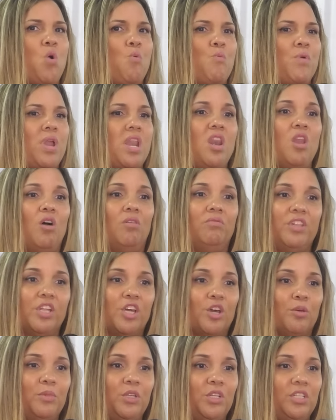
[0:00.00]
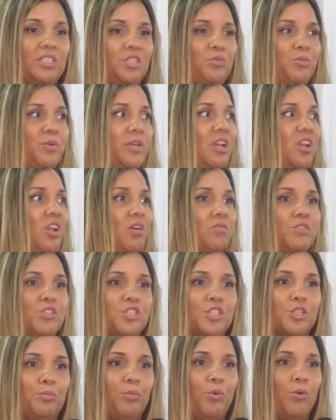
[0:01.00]
We love the community. We love the
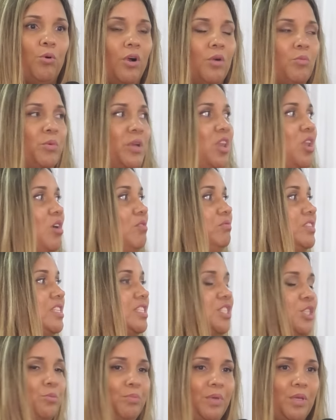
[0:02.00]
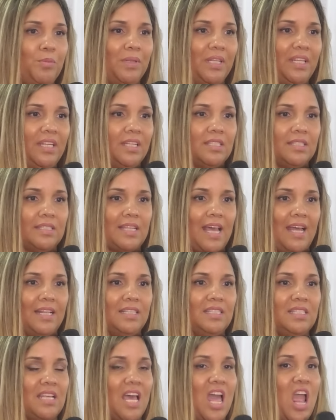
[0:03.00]
support. We love to see the people in the
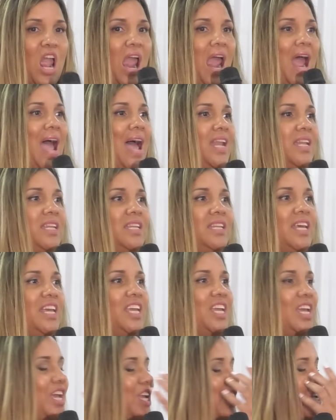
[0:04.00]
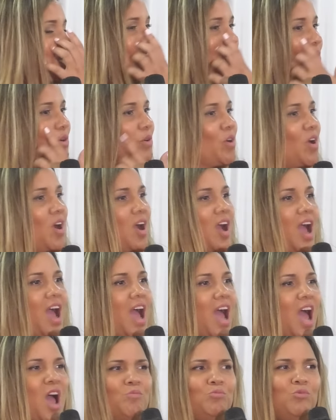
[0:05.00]
stands. And, you know,
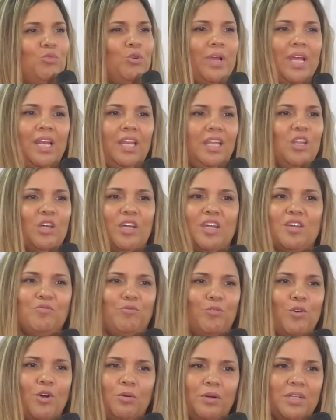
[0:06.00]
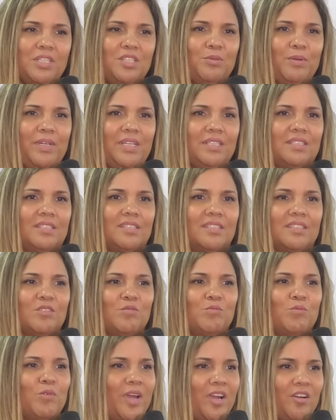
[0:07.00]
I'm really looking forward to it.
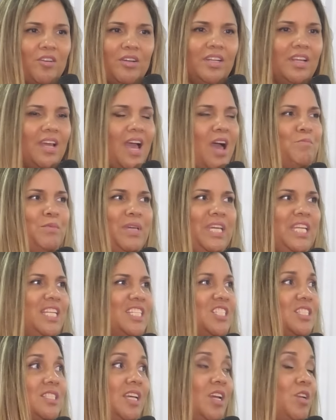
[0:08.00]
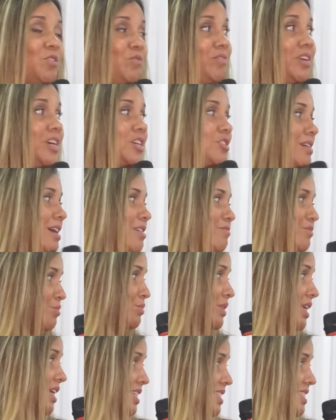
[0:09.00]
Really, I mean, it's not a far drive
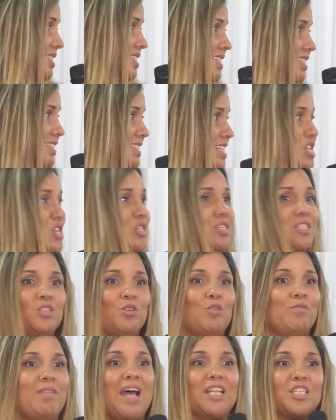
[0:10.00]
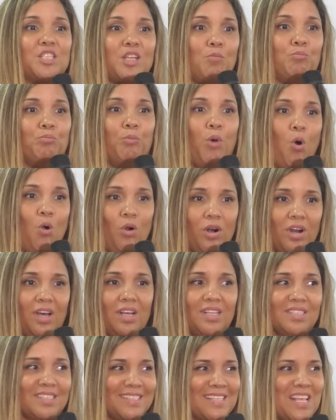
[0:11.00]
from Kingston, so that's a
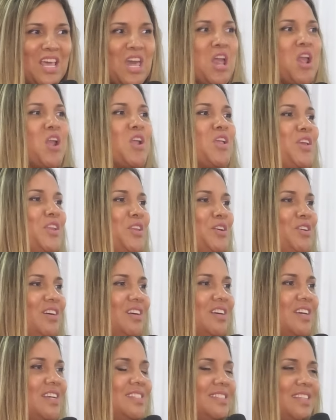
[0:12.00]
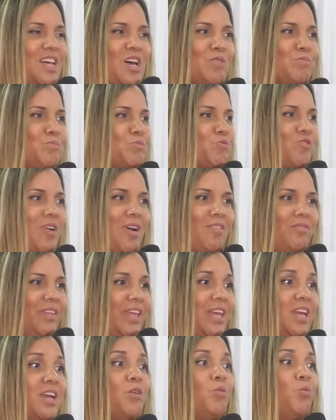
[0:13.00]
bonus, you know, because
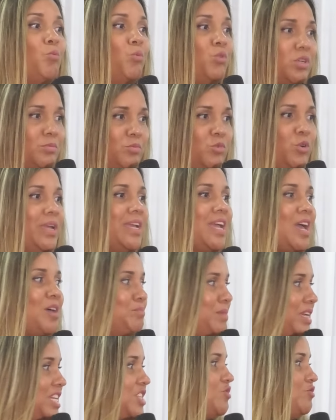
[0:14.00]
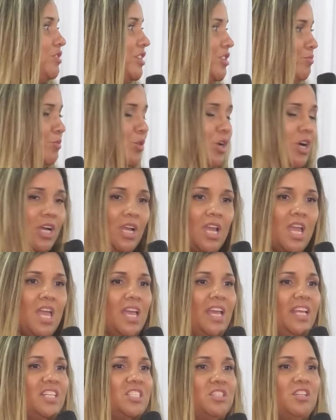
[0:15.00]
traveling, doing administrative work,
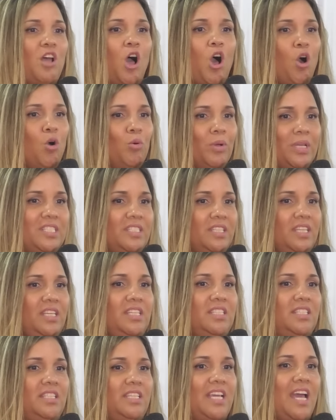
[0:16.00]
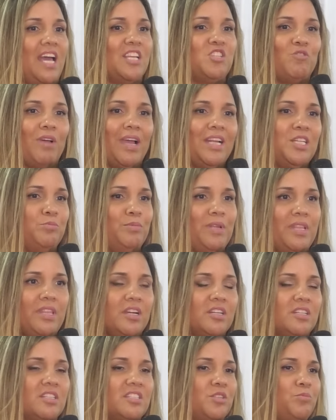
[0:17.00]
it's not always easy. I try to be
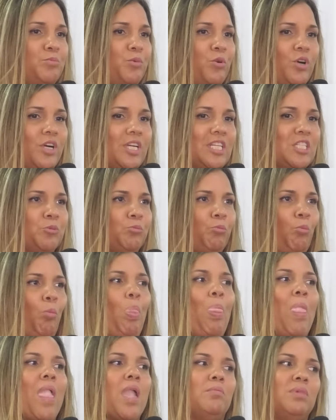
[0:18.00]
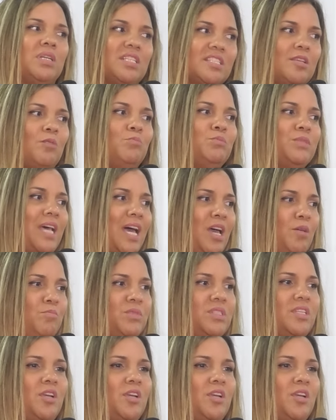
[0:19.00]
there to support, but sometimes